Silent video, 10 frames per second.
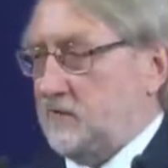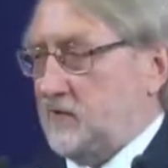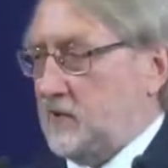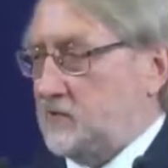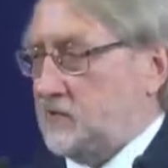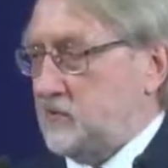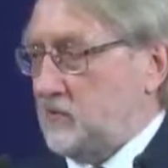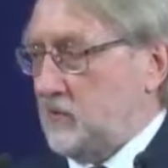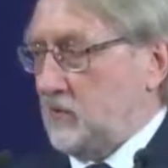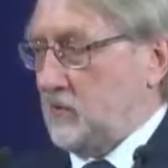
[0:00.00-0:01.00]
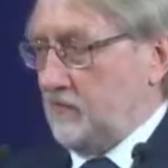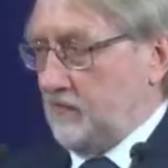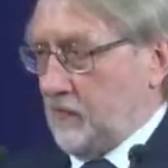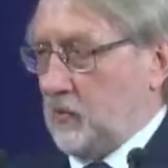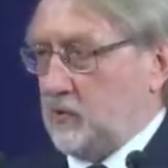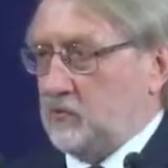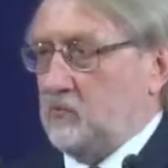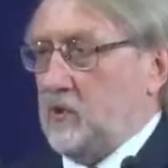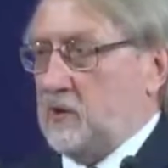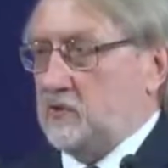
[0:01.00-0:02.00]
The main idea of
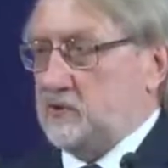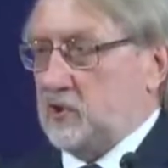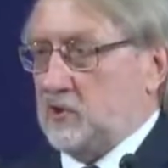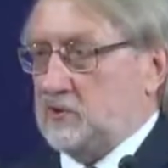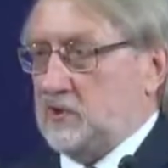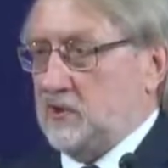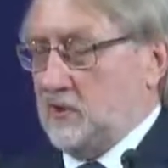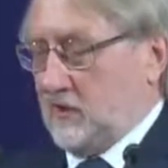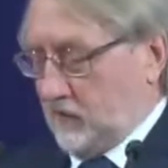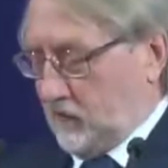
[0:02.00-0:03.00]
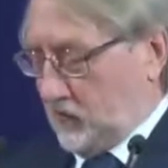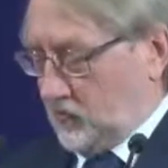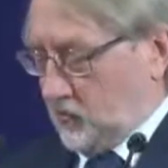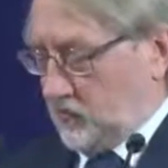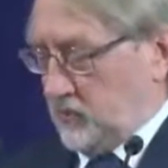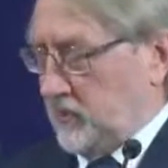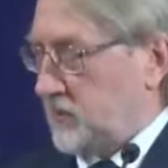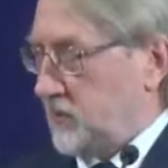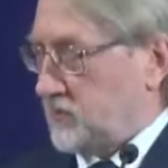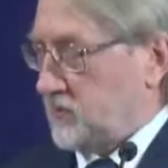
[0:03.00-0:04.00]
this is that we have to get
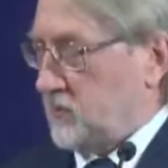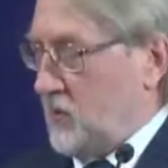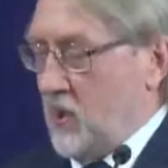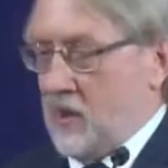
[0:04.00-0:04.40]
tested.